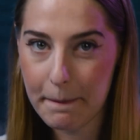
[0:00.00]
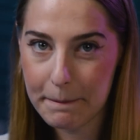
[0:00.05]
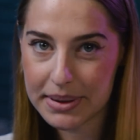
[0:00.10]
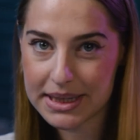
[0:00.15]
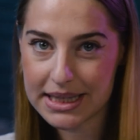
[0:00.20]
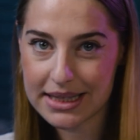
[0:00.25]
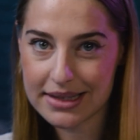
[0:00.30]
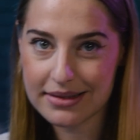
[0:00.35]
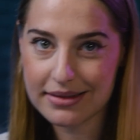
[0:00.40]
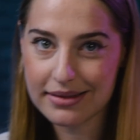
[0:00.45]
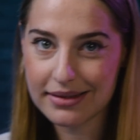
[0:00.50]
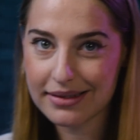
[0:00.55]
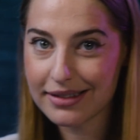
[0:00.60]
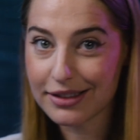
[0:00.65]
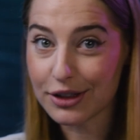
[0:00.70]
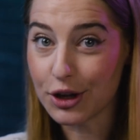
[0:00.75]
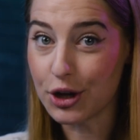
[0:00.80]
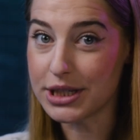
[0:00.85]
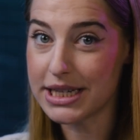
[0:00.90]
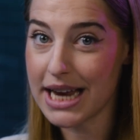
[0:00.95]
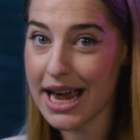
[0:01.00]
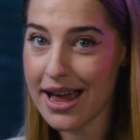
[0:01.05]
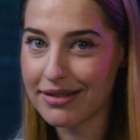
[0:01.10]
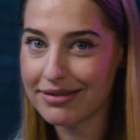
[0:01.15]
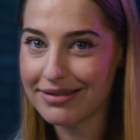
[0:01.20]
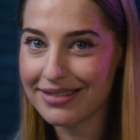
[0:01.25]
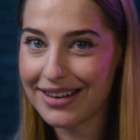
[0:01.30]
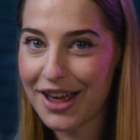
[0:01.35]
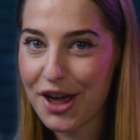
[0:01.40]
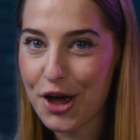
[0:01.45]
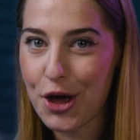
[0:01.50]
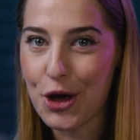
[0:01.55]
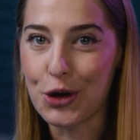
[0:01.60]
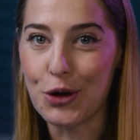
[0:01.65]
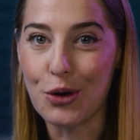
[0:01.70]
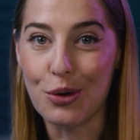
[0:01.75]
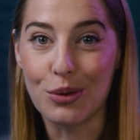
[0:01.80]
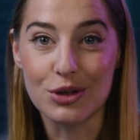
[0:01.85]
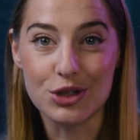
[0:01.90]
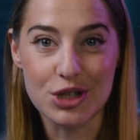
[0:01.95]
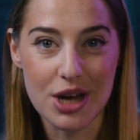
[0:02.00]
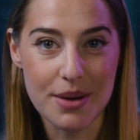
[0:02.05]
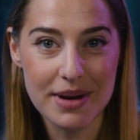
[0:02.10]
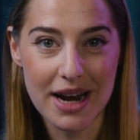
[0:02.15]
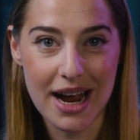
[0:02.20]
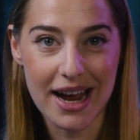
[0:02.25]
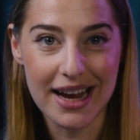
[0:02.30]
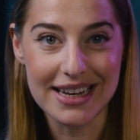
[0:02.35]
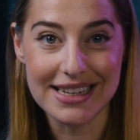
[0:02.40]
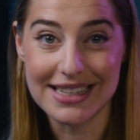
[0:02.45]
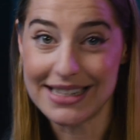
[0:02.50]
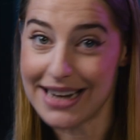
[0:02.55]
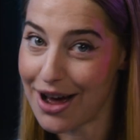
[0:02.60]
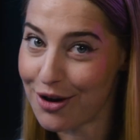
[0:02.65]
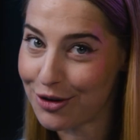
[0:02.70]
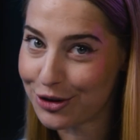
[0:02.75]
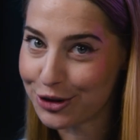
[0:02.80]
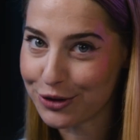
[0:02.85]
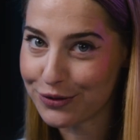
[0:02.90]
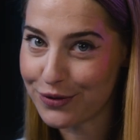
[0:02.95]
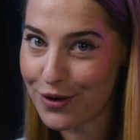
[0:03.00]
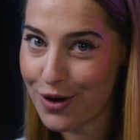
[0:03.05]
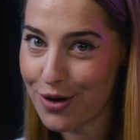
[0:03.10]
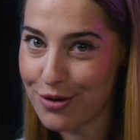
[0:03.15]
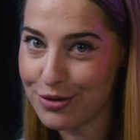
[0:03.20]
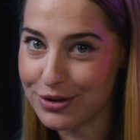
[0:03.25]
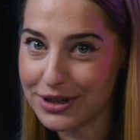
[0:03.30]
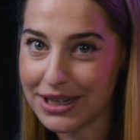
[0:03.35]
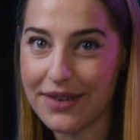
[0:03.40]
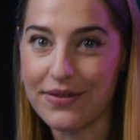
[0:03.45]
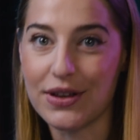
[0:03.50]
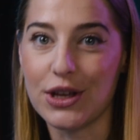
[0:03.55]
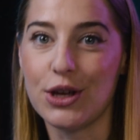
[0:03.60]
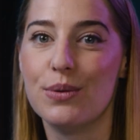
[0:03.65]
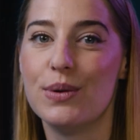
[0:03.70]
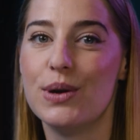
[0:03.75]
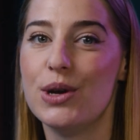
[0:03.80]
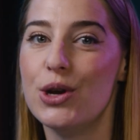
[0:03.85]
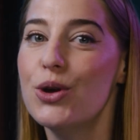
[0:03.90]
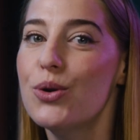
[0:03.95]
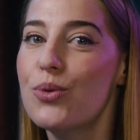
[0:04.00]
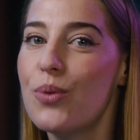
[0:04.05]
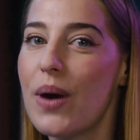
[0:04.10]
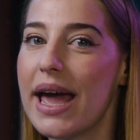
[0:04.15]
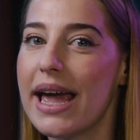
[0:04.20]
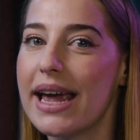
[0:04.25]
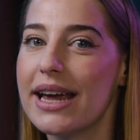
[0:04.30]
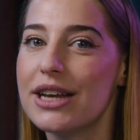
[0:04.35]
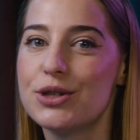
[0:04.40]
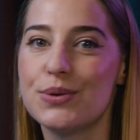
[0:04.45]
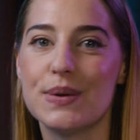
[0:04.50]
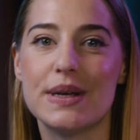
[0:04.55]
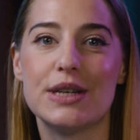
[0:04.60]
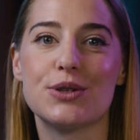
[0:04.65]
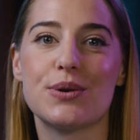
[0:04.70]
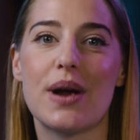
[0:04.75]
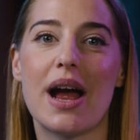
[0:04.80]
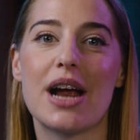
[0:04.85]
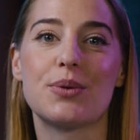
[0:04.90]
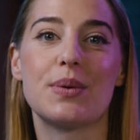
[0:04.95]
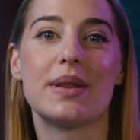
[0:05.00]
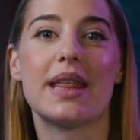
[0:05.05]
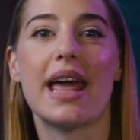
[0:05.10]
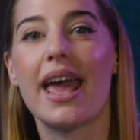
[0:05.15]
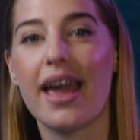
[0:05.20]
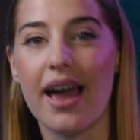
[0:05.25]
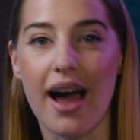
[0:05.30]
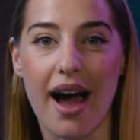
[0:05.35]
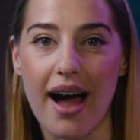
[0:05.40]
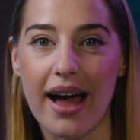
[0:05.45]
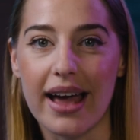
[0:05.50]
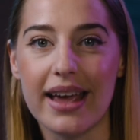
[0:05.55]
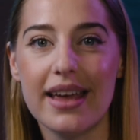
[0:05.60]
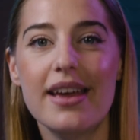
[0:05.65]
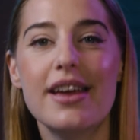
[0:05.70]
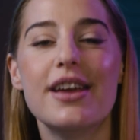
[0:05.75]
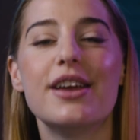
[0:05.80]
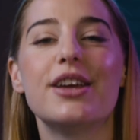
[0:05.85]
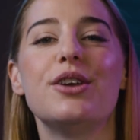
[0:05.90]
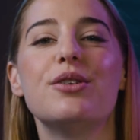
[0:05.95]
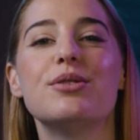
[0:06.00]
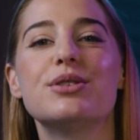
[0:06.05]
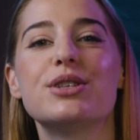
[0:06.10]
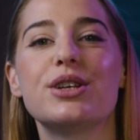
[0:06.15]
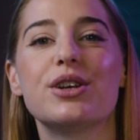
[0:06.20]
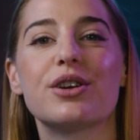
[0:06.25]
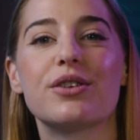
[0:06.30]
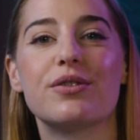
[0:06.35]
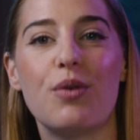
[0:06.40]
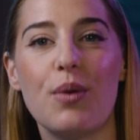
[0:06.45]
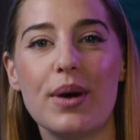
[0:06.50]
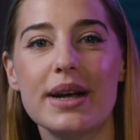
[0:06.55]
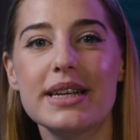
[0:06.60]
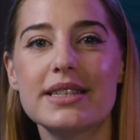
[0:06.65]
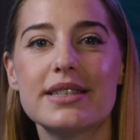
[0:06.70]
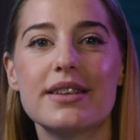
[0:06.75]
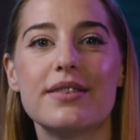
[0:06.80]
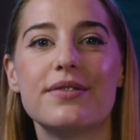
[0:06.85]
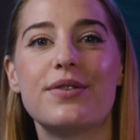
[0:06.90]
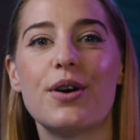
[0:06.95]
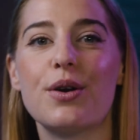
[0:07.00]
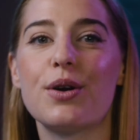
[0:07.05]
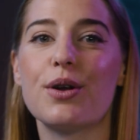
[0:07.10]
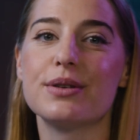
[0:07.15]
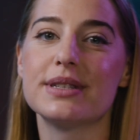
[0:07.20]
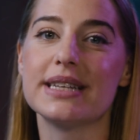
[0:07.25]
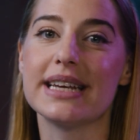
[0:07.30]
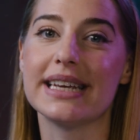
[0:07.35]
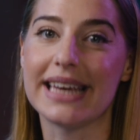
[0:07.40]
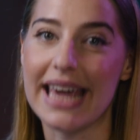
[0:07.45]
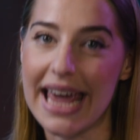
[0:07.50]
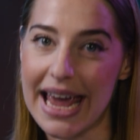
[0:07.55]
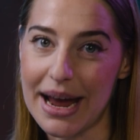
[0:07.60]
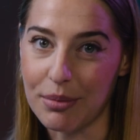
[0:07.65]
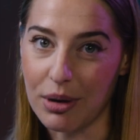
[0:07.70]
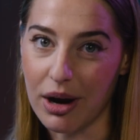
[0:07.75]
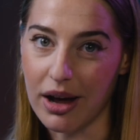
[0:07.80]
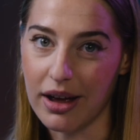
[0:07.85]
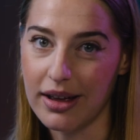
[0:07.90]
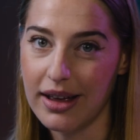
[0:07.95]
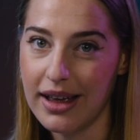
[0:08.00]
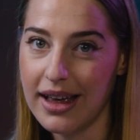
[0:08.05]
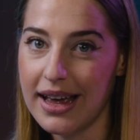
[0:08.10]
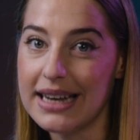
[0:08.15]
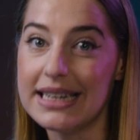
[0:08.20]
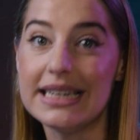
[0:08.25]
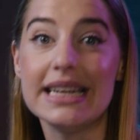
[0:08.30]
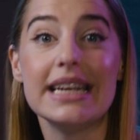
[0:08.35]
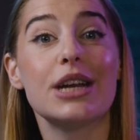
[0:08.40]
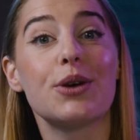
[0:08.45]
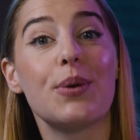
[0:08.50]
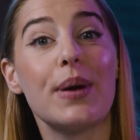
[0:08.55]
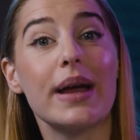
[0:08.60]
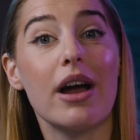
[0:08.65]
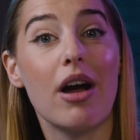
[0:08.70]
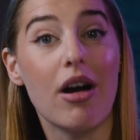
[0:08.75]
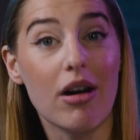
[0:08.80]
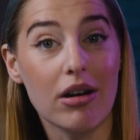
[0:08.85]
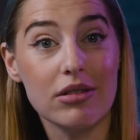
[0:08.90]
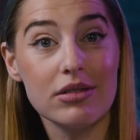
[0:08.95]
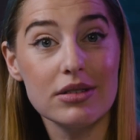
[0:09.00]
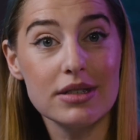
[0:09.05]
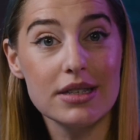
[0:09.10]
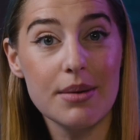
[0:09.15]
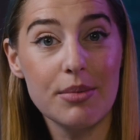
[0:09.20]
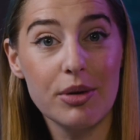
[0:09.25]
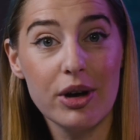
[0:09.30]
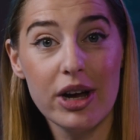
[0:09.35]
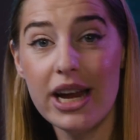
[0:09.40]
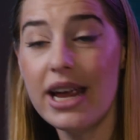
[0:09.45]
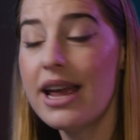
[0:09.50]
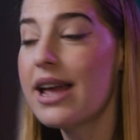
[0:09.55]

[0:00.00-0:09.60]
Psst, look down. Google Gemini is now on your phone, giving you a new way to interact with AI using your voice, photos, and camera. Need a quick article summary?